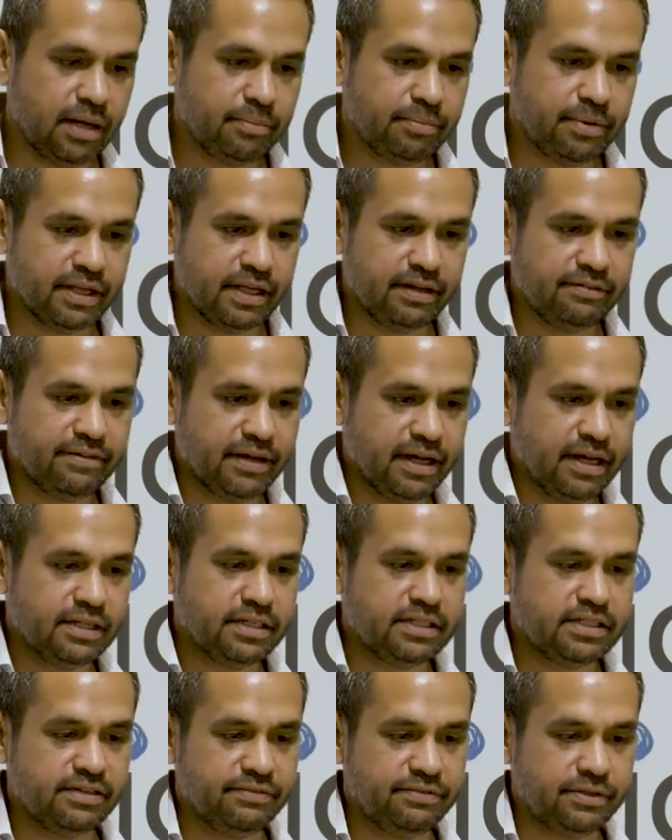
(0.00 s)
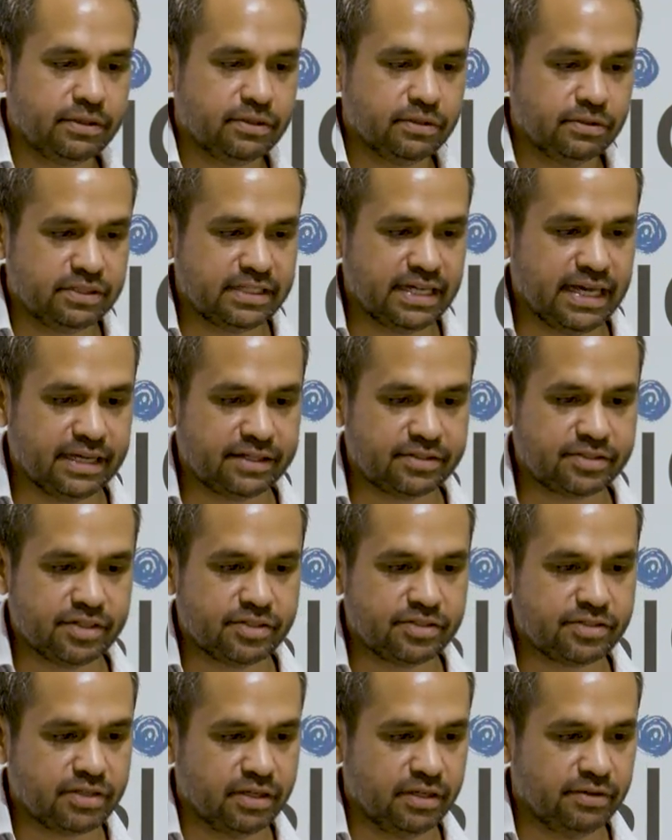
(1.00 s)
but they found it difficult to
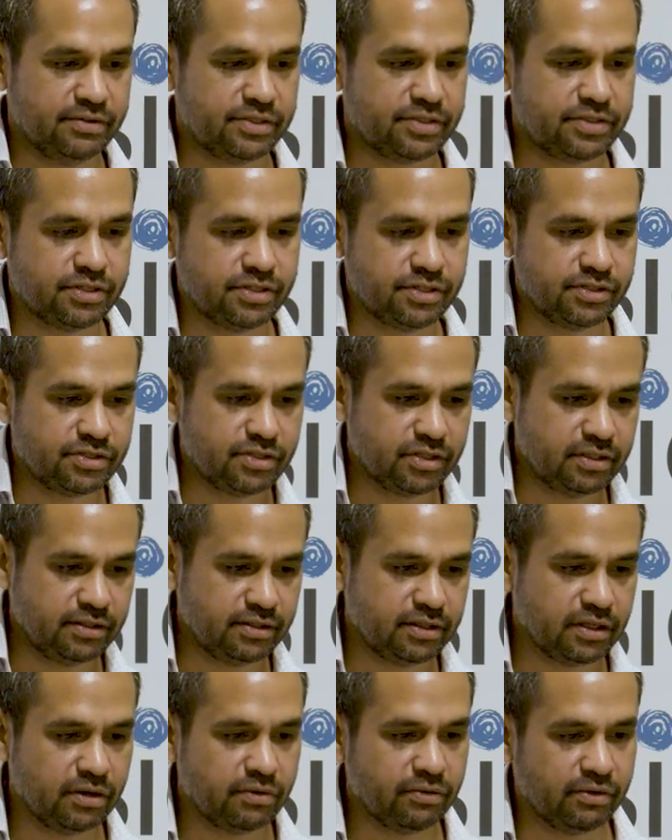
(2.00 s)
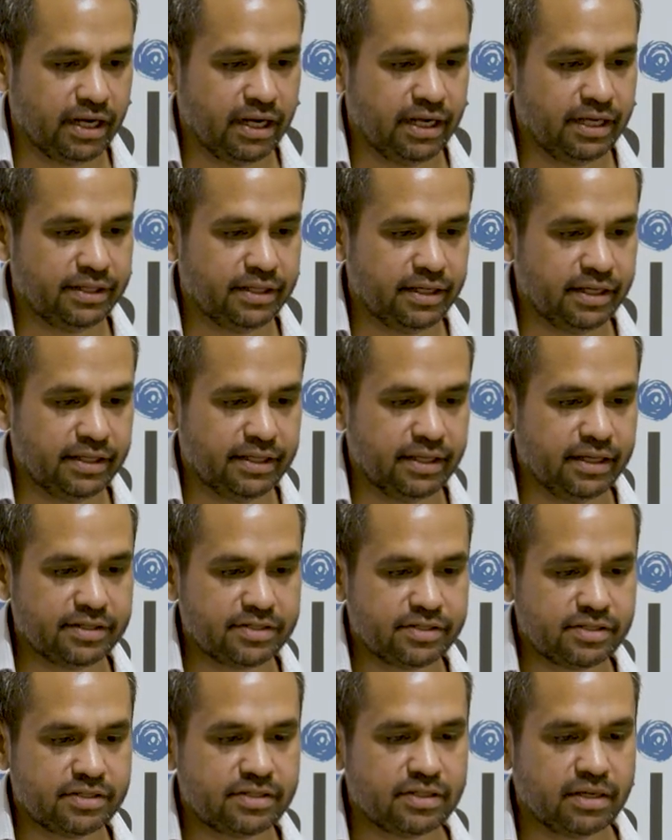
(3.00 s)
access services. And you got Ray there.
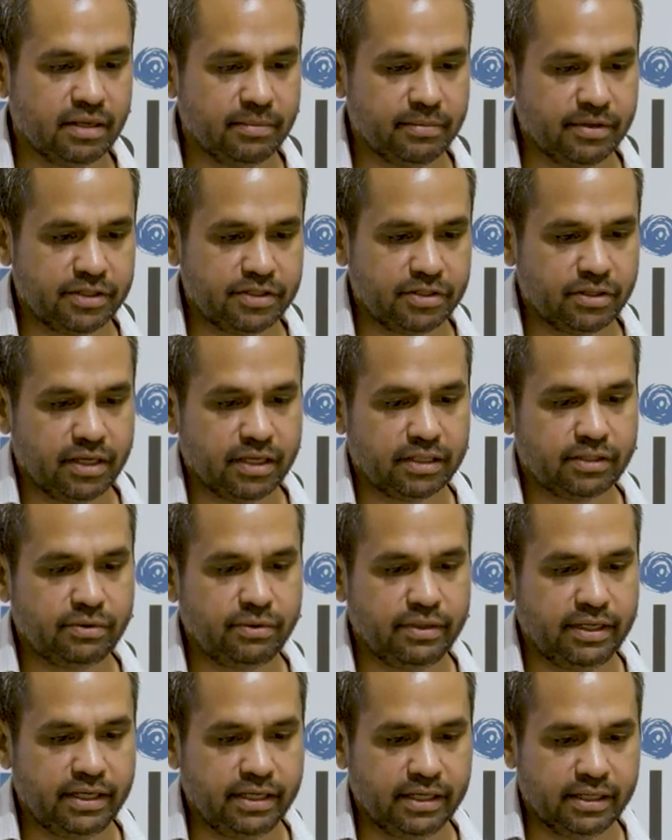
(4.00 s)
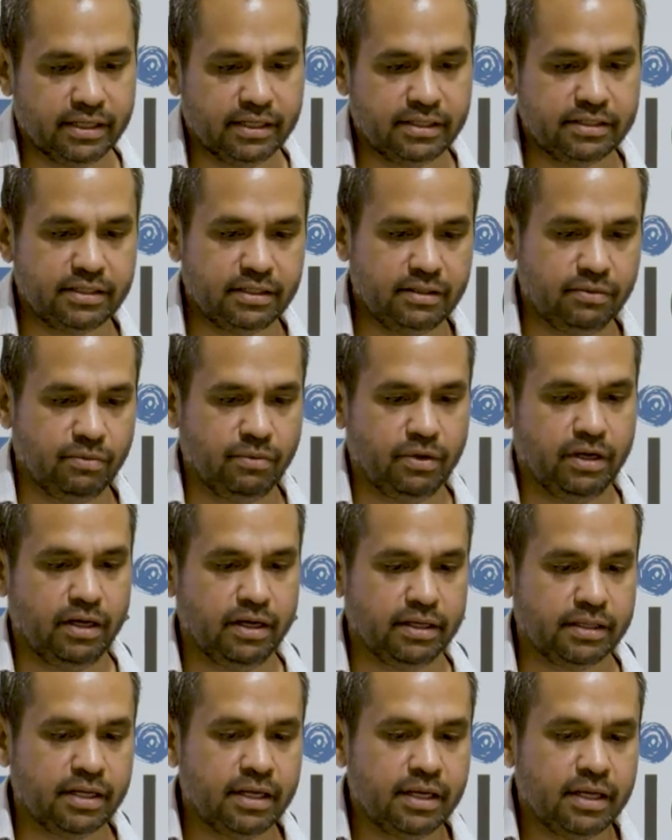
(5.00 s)
That's the time I tried quitting and it didn't
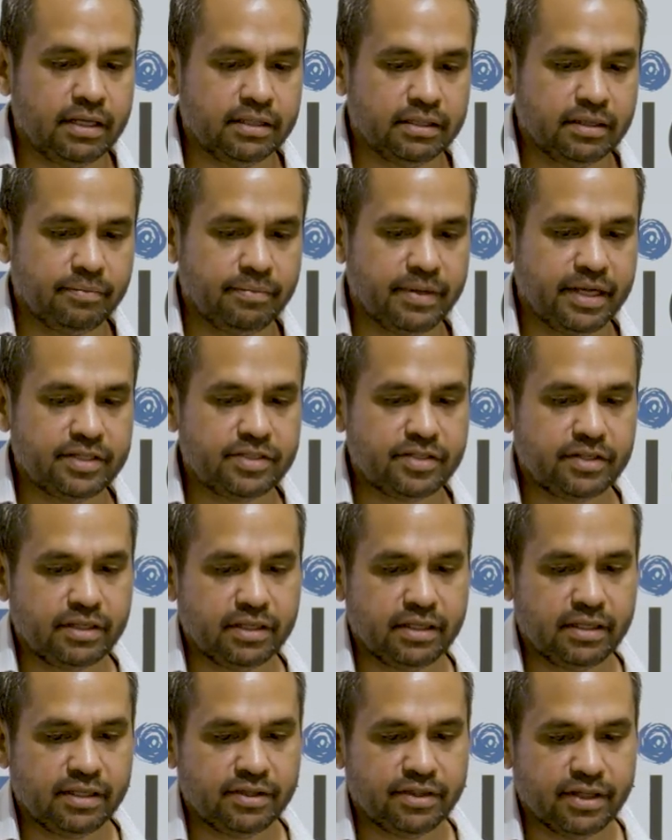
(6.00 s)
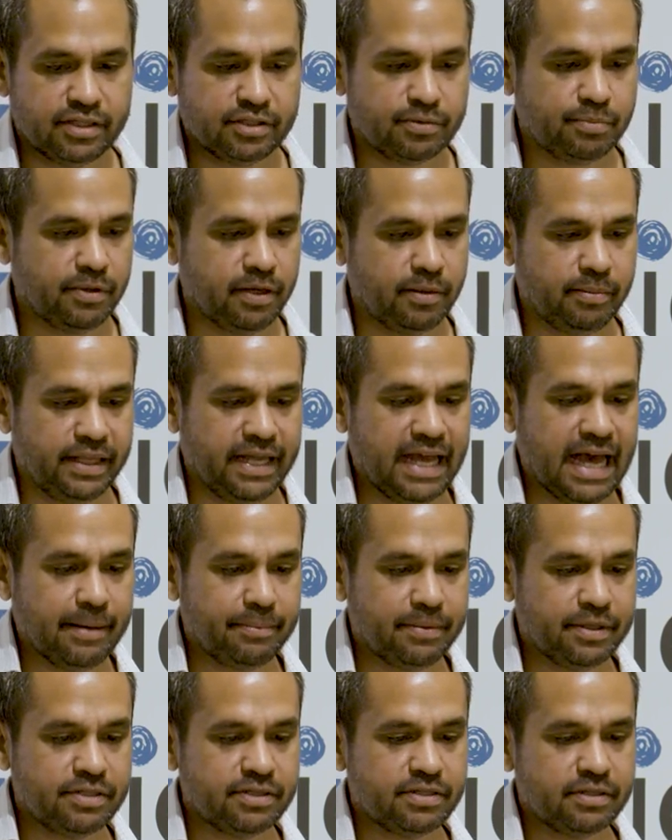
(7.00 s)
work. The best thing that's probably
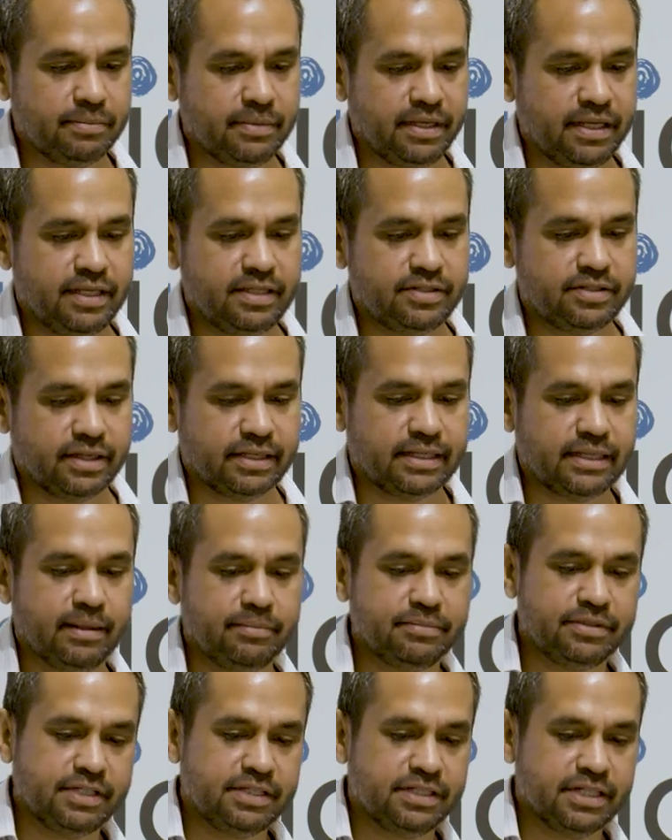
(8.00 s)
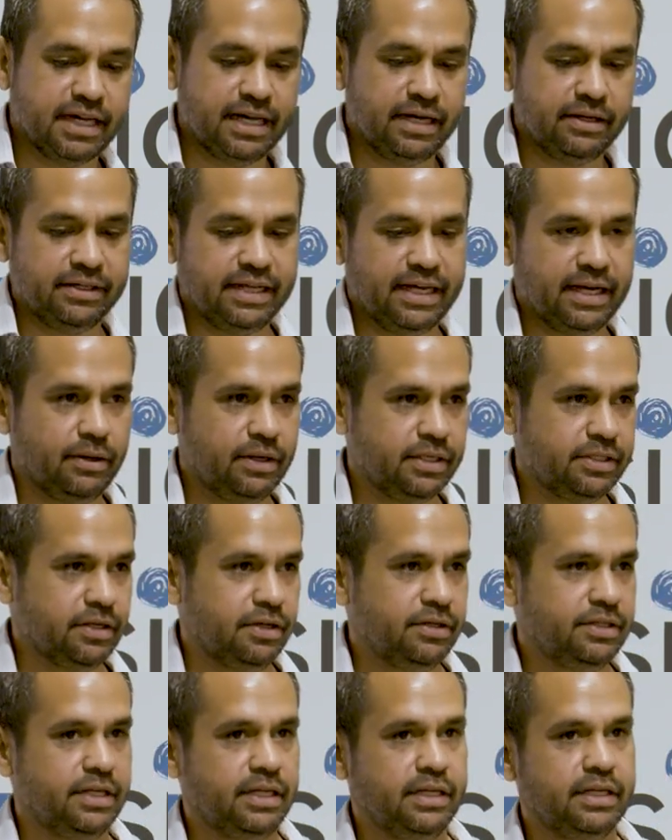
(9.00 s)
happened to me is I come to jail now. I
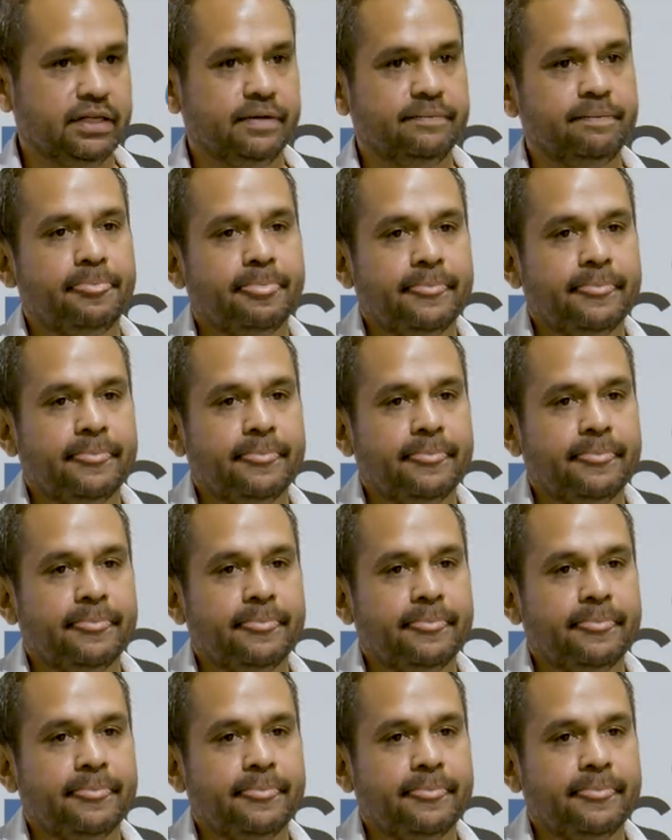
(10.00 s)
don't need it.